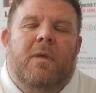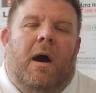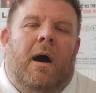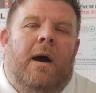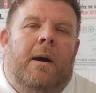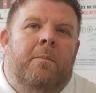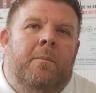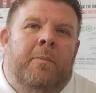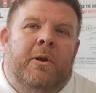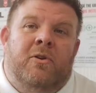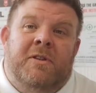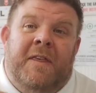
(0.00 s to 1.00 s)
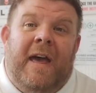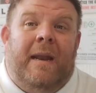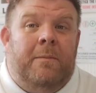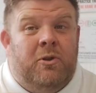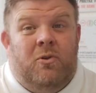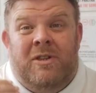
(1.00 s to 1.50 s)
Because then
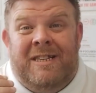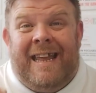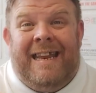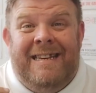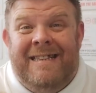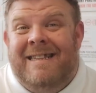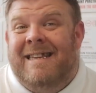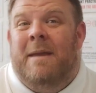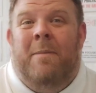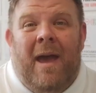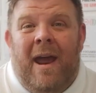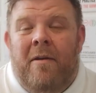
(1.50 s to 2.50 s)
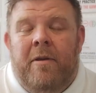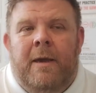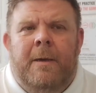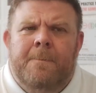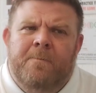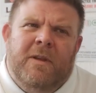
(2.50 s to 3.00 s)
I'm sort of staying in the same
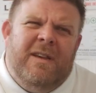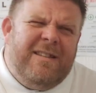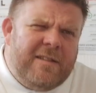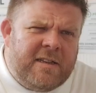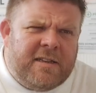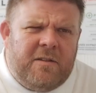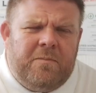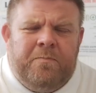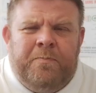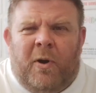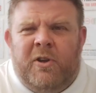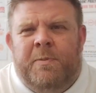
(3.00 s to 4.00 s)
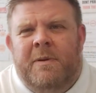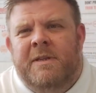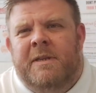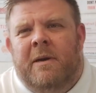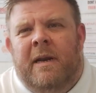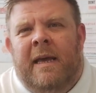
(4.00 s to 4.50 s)
area. There's a
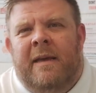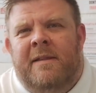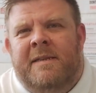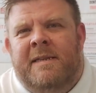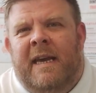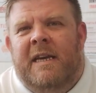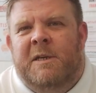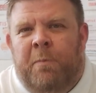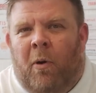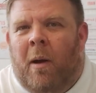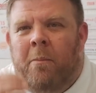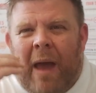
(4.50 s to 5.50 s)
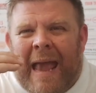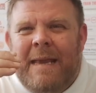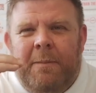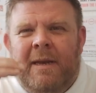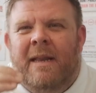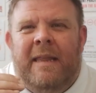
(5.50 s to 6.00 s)
possibility I'm going to hit the 6, but I'm
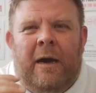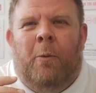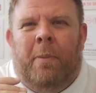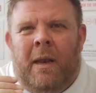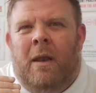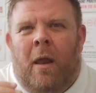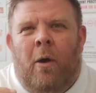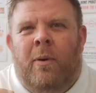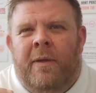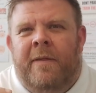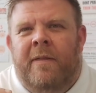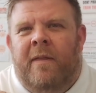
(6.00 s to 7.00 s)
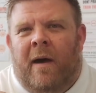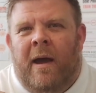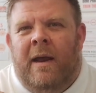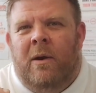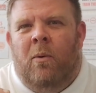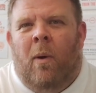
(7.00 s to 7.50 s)
aiming a little bit lower than
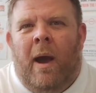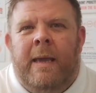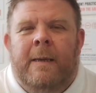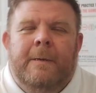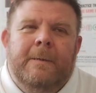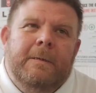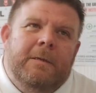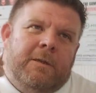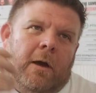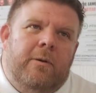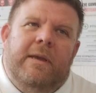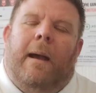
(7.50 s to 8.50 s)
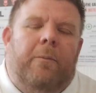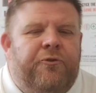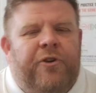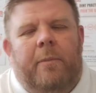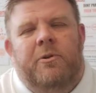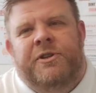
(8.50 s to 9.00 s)
that in a way. So yeah,
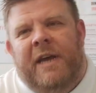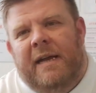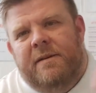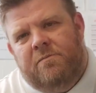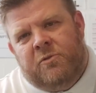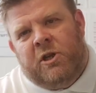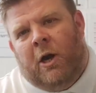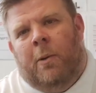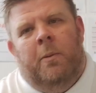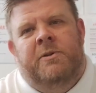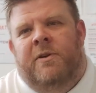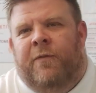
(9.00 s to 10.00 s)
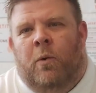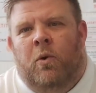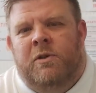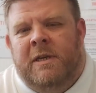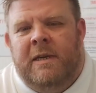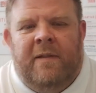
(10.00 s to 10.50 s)
treble 10 to go up to
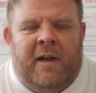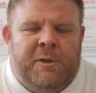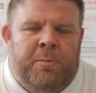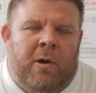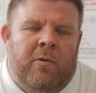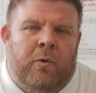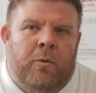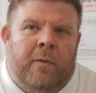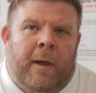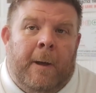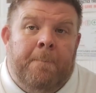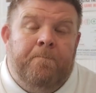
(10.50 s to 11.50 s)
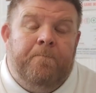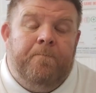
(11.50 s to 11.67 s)
40. That's my route there.